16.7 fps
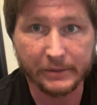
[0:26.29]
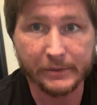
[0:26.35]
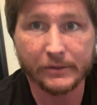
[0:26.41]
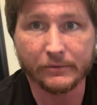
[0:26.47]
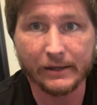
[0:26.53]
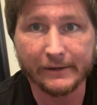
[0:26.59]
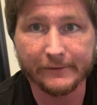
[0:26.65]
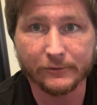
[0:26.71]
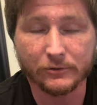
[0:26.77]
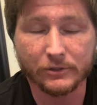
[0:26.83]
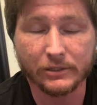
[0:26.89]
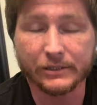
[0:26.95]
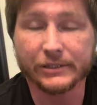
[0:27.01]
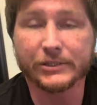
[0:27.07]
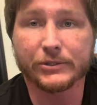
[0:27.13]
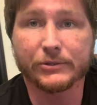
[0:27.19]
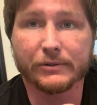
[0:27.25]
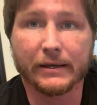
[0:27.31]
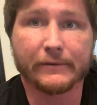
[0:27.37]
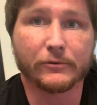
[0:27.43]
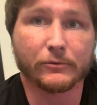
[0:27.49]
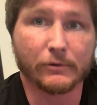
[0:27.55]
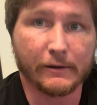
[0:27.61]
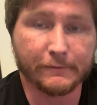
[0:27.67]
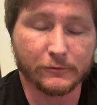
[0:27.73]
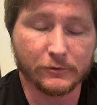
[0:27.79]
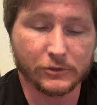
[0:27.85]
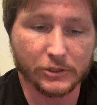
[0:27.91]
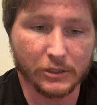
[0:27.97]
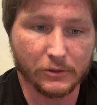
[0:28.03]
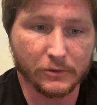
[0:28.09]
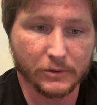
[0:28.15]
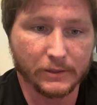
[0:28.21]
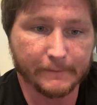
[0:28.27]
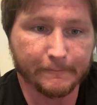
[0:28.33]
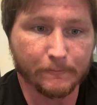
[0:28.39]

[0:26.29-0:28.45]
to be rifled unless you have a rifled choke.